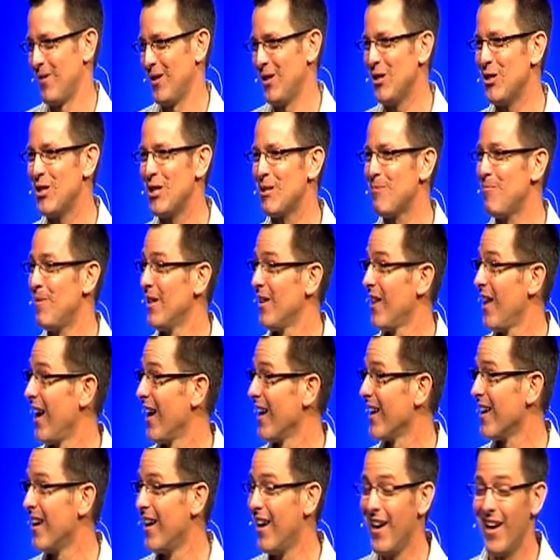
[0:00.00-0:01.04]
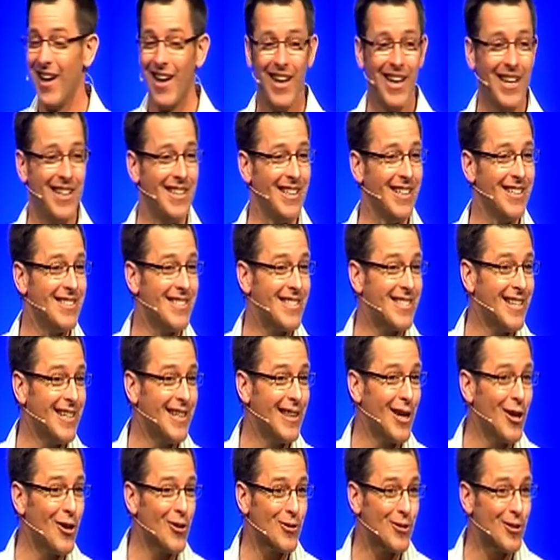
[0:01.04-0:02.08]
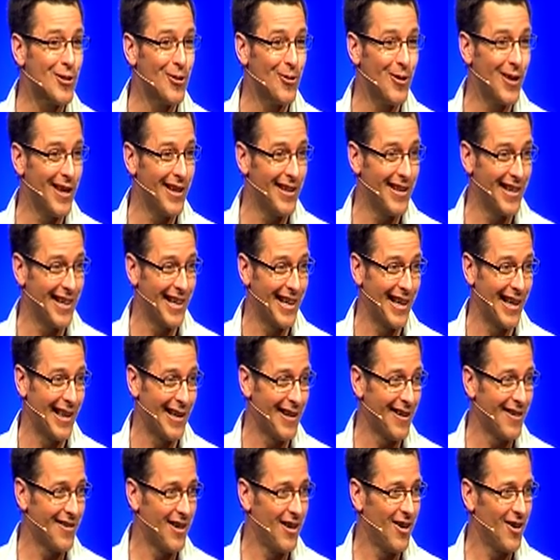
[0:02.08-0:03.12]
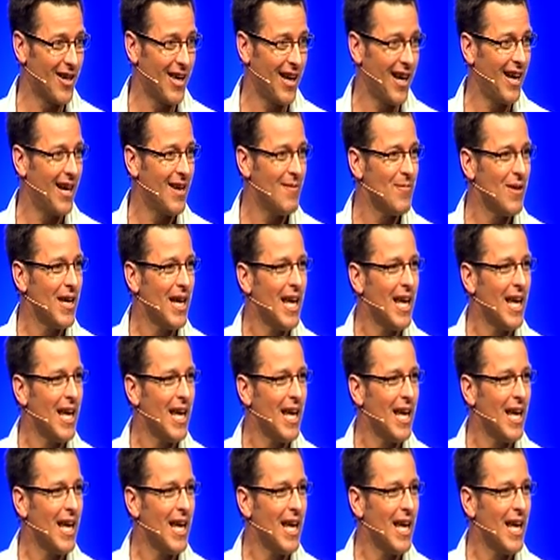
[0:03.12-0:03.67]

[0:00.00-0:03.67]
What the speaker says: You'd just be like, didn't see those two getting together, okay?